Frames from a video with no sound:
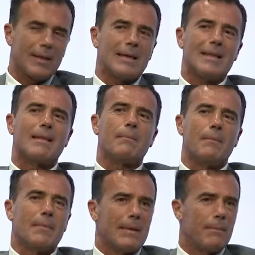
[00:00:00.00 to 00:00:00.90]

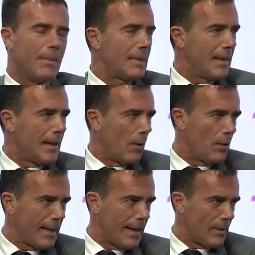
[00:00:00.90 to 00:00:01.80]
The
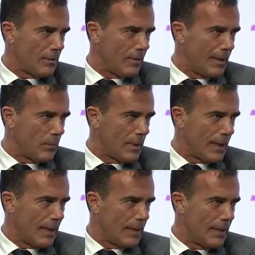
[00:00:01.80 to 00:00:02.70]
only answer that we
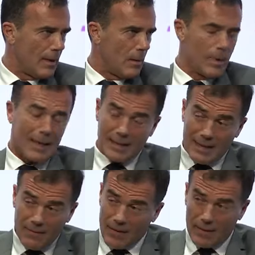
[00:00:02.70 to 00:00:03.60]
can
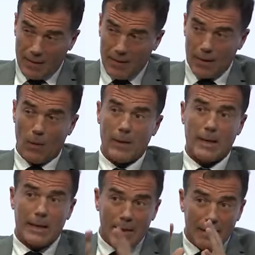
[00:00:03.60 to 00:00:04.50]
give, and the
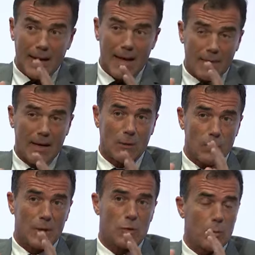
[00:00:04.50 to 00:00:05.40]
only level at
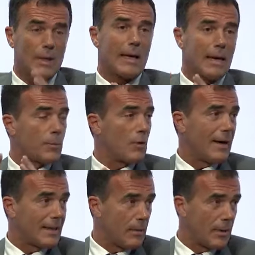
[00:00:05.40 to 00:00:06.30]
which we can
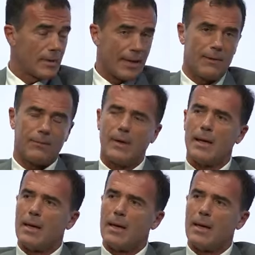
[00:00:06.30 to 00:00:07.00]
provide ourselves